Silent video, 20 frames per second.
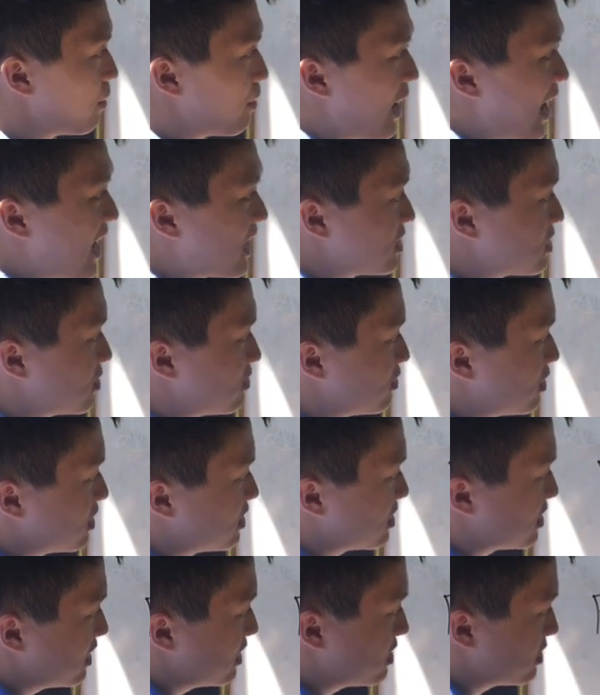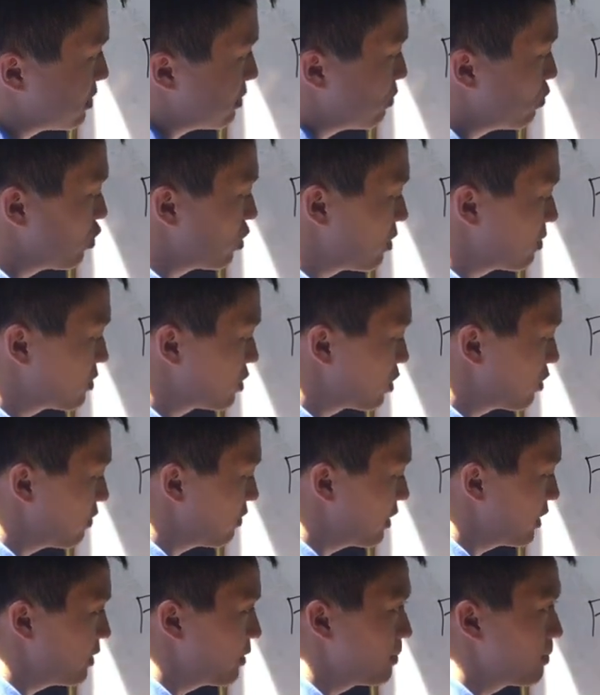the mass of this system we're
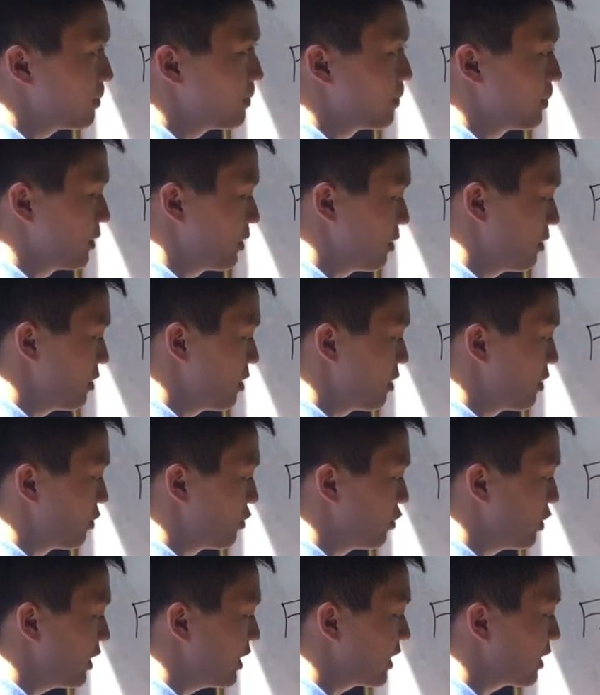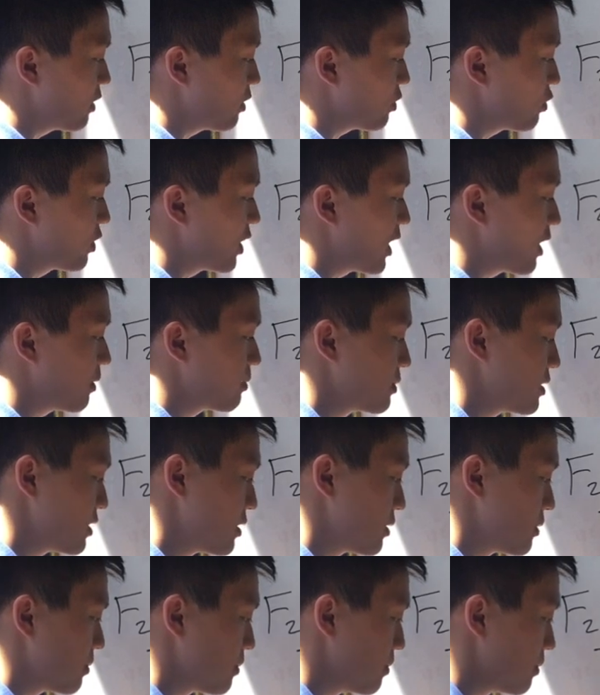observing, 3
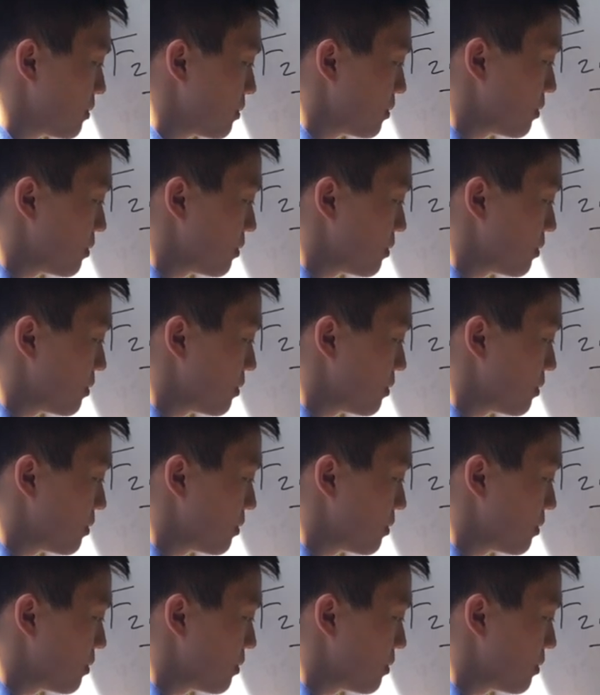kilograms,